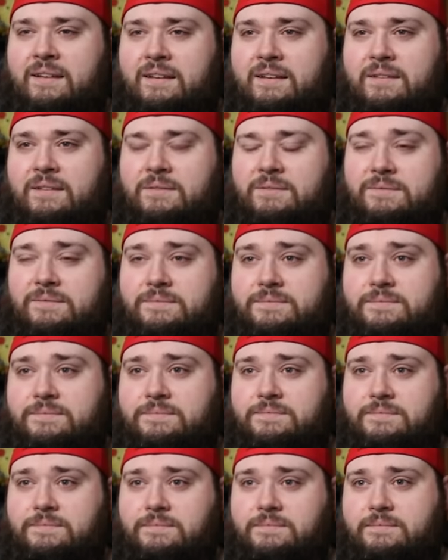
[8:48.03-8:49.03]

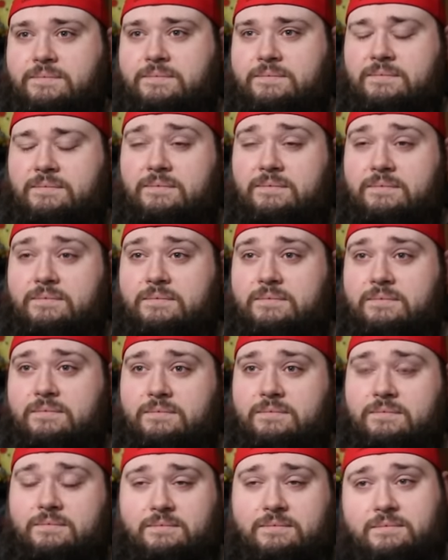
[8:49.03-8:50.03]

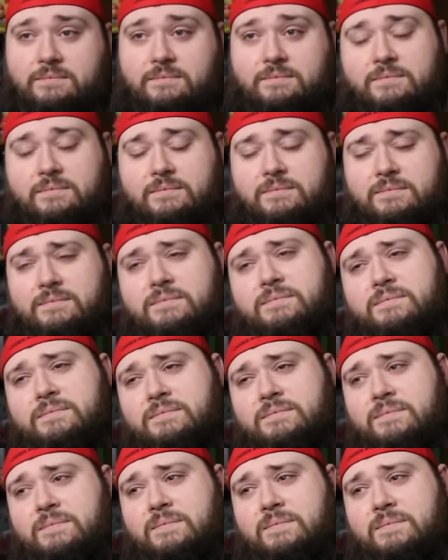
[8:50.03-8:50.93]
No words are spoken by the person on screen.